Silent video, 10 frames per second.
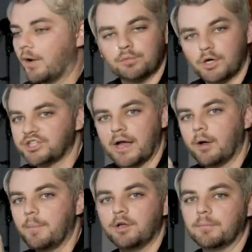I was watching
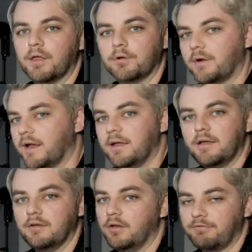How I Met Your Mother one night
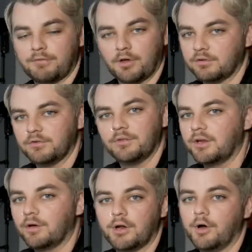if those of you
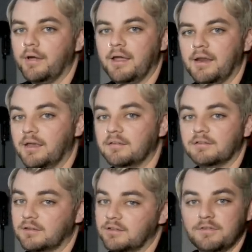that don't know, it
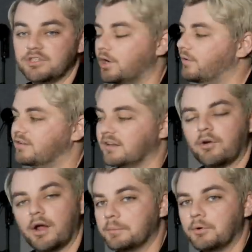is a TV show. It's
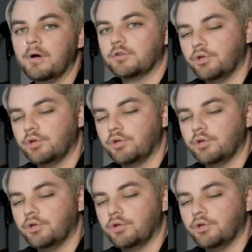incredible.